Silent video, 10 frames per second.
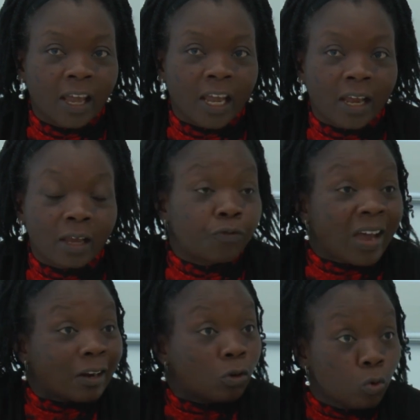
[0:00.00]
If
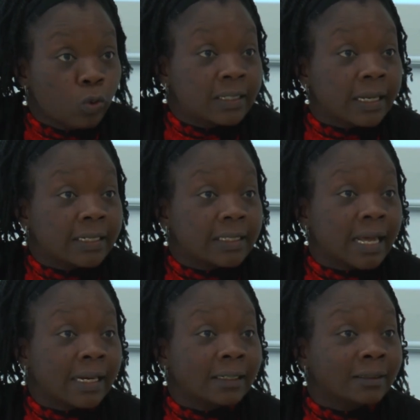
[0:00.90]
I lose it,
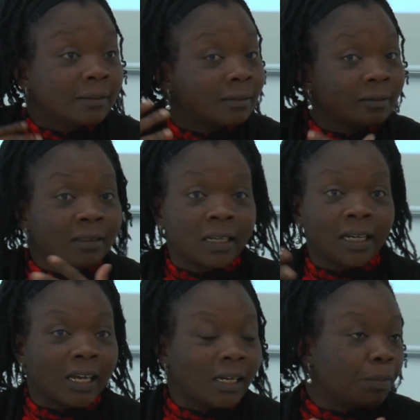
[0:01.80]
then
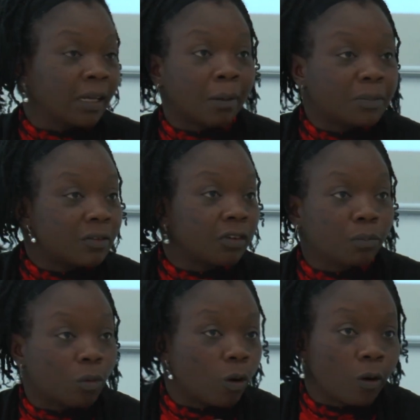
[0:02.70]
it becomes
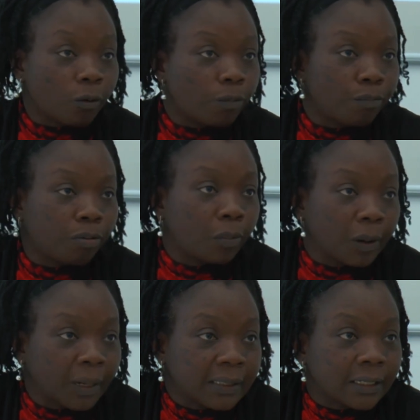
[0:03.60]
even more
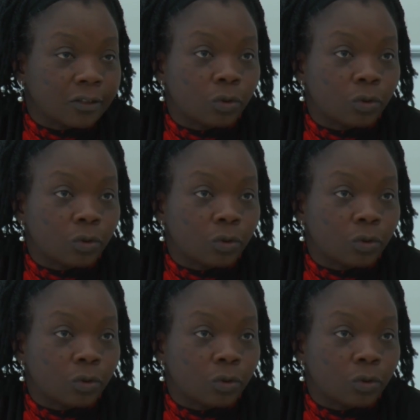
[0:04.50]
problematic.